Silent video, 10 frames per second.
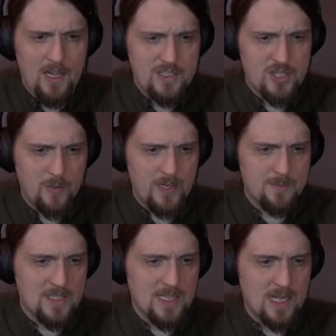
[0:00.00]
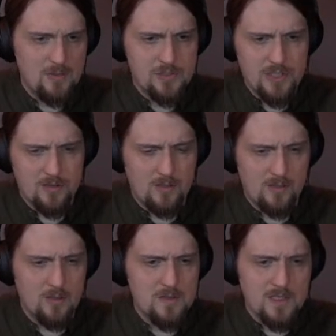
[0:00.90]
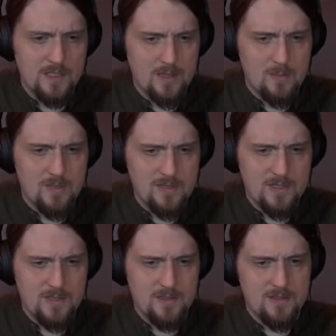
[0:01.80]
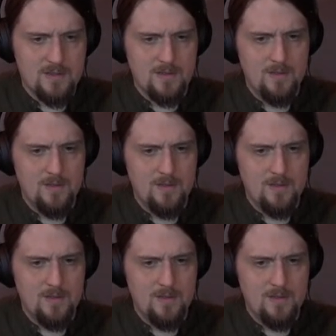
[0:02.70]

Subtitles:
And she went up to the couch and looked closely at the princess.